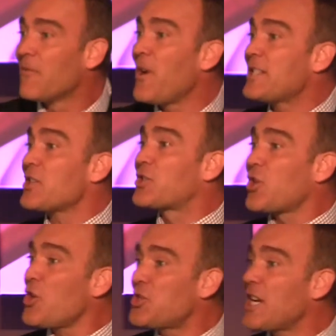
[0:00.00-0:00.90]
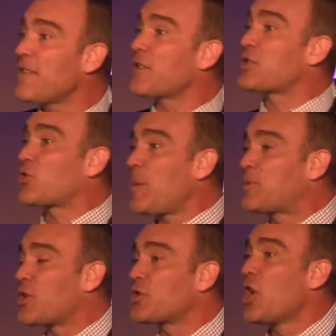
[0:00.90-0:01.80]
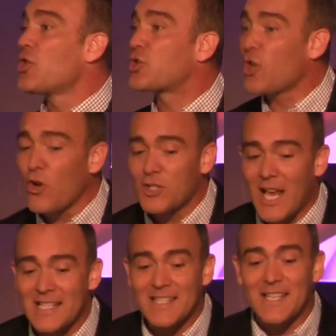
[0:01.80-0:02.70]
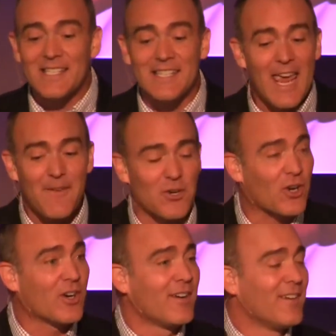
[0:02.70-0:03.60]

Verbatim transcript: Friends, searching the scriptures shows us the Savior.